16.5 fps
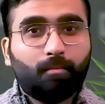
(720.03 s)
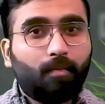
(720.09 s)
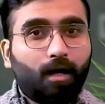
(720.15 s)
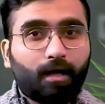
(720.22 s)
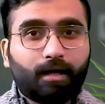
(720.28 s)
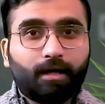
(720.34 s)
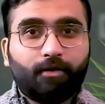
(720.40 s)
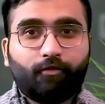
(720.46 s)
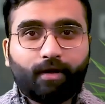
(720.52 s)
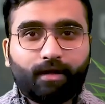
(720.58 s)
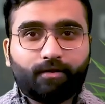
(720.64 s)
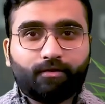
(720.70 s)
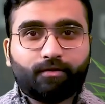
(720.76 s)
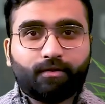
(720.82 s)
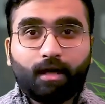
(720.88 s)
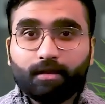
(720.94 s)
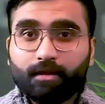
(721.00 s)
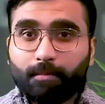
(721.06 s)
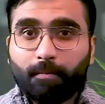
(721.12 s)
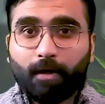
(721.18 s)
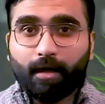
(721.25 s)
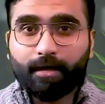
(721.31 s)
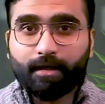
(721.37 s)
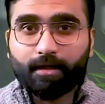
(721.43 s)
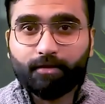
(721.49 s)
market trends. Other
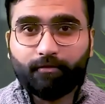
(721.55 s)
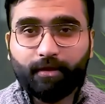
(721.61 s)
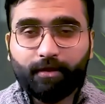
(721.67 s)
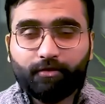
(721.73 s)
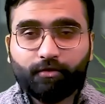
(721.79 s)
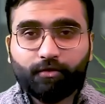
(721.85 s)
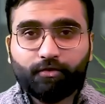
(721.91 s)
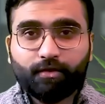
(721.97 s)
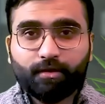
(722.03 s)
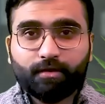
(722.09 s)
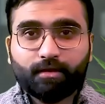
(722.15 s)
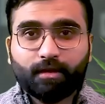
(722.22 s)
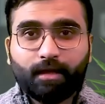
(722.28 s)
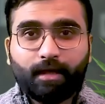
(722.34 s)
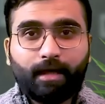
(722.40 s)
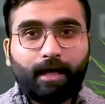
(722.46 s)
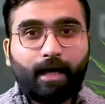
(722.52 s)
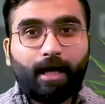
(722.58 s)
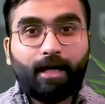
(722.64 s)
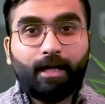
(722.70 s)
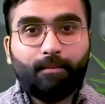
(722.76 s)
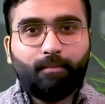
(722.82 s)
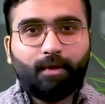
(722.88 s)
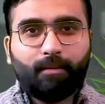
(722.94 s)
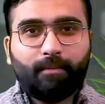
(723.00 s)
parties researches and
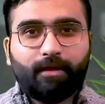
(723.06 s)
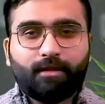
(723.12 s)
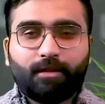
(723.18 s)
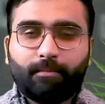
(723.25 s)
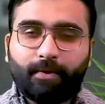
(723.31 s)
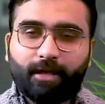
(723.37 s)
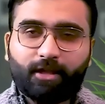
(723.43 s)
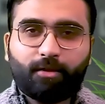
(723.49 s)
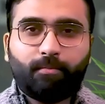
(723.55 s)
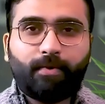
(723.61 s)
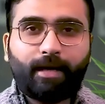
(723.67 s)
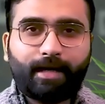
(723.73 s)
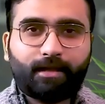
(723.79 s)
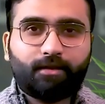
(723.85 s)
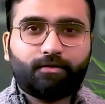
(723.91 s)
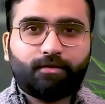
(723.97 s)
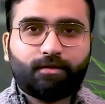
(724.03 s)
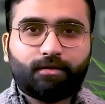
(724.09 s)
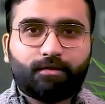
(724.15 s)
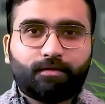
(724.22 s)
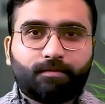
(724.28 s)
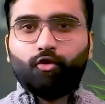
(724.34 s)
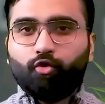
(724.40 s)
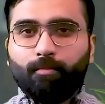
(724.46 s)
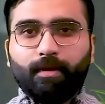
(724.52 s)
implement the best
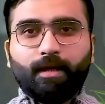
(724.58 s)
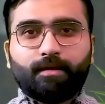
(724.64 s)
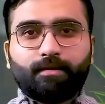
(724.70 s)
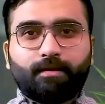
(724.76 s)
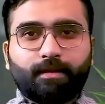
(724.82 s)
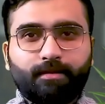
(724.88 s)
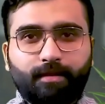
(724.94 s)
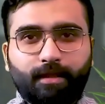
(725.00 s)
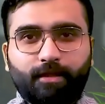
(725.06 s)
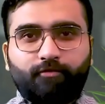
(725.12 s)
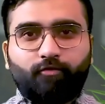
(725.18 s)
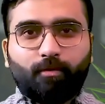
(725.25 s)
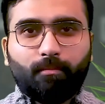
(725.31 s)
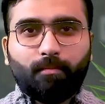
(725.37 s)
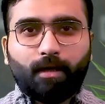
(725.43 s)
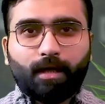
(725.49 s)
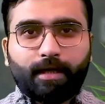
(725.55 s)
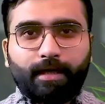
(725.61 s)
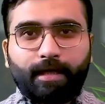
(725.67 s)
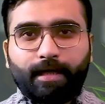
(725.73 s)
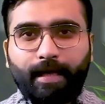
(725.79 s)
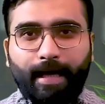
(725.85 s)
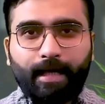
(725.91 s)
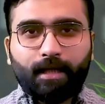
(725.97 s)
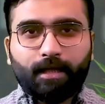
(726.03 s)
practices. To be a successful
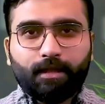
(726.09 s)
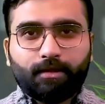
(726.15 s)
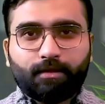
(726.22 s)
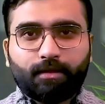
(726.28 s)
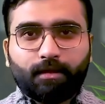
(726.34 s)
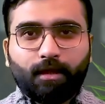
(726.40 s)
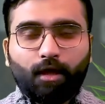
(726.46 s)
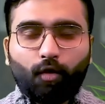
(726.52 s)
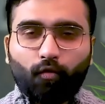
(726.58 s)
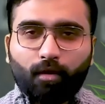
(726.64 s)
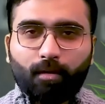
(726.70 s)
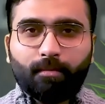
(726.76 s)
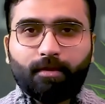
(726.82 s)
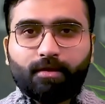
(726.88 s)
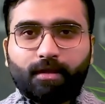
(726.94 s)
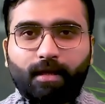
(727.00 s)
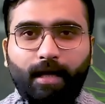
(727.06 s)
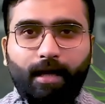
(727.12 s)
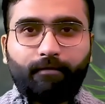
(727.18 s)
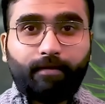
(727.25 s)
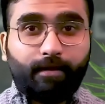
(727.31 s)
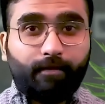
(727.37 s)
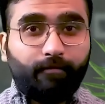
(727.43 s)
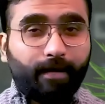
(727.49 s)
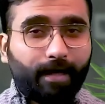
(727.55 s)
marketing analyst, one must have
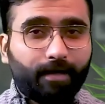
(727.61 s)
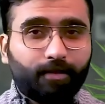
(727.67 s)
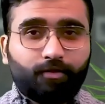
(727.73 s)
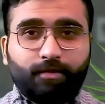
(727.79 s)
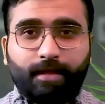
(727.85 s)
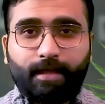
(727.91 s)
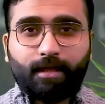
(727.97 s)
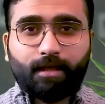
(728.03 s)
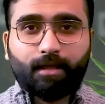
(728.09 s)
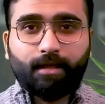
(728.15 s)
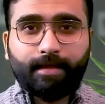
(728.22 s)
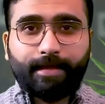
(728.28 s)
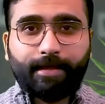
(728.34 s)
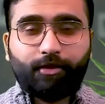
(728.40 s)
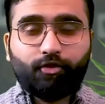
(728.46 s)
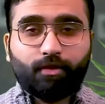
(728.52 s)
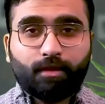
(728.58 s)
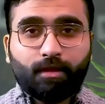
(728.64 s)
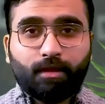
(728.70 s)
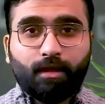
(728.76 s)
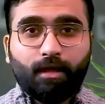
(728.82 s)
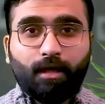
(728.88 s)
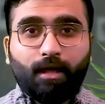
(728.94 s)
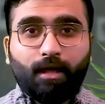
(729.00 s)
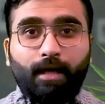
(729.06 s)
advanced data collection,
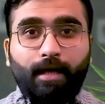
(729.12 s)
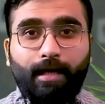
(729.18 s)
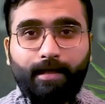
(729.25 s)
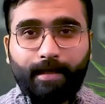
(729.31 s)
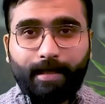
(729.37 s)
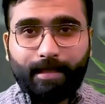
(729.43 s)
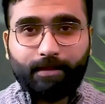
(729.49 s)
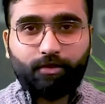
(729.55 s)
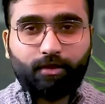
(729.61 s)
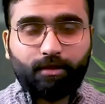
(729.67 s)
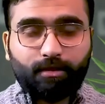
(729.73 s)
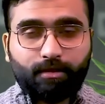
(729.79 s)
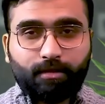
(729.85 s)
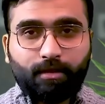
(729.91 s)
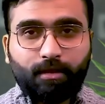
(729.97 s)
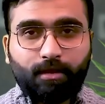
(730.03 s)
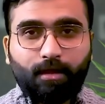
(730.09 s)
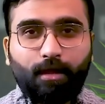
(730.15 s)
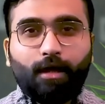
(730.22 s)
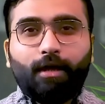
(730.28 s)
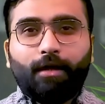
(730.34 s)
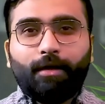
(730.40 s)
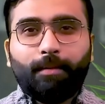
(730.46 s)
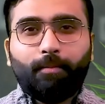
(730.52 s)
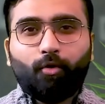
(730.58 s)
analysis,
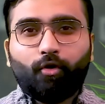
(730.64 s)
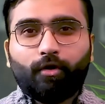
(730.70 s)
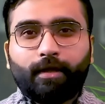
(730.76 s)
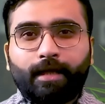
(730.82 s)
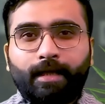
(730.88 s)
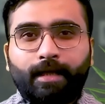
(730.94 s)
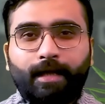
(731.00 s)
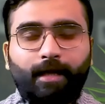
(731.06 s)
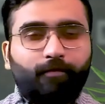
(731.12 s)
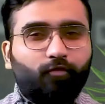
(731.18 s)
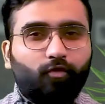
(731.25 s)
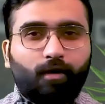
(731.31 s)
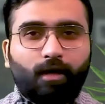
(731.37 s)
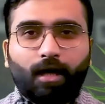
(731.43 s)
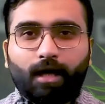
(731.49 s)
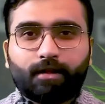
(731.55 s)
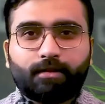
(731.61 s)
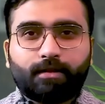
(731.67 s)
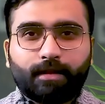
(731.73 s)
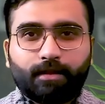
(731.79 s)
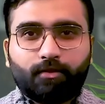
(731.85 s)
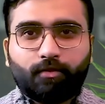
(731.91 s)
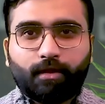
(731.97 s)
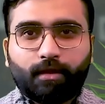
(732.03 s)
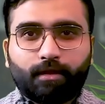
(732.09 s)
reporting and forecasting
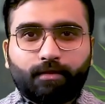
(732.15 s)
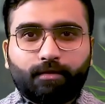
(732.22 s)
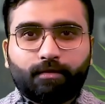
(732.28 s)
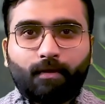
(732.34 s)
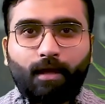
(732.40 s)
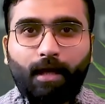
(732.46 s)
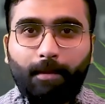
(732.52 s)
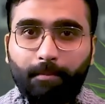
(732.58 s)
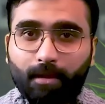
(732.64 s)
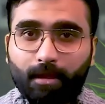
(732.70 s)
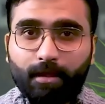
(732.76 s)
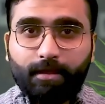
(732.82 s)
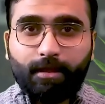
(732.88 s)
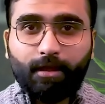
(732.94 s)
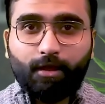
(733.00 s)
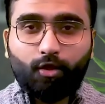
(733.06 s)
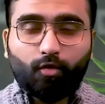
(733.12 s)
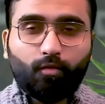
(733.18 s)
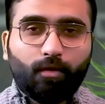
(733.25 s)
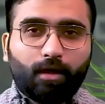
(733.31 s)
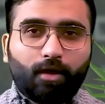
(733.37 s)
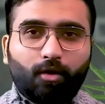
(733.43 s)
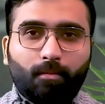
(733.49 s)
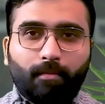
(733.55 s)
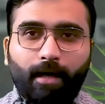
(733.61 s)
skills. Ability to work
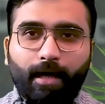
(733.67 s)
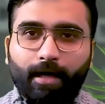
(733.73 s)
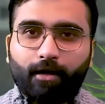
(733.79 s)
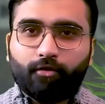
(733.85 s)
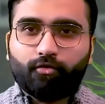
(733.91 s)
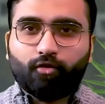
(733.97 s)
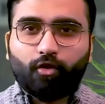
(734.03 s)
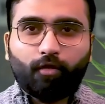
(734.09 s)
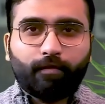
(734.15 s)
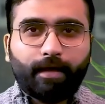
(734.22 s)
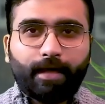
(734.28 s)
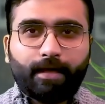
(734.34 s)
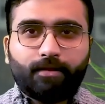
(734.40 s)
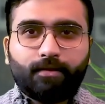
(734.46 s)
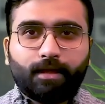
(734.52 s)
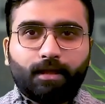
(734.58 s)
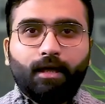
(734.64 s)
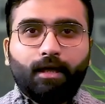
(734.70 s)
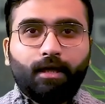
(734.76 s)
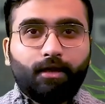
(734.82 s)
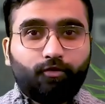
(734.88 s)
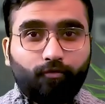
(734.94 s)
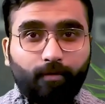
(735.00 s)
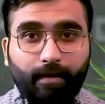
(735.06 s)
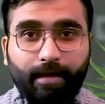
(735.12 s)
on Microsoft Excel is
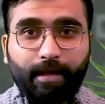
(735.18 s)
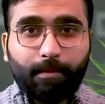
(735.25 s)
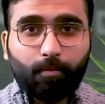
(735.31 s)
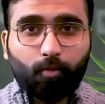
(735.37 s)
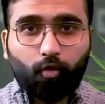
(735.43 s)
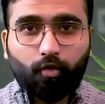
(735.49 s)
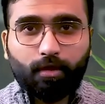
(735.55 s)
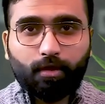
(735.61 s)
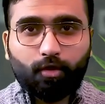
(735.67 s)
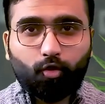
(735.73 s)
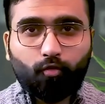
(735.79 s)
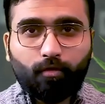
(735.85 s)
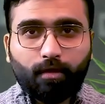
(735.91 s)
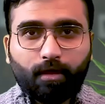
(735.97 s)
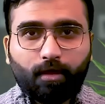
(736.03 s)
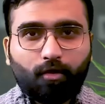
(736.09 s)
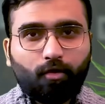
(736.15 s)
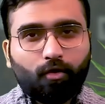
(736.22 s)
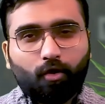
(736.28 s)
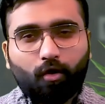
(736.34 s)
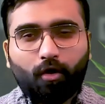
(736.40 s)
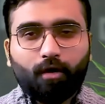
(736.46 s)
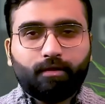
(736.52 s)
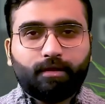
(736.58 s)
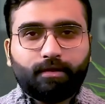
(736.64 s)
very important to work on all the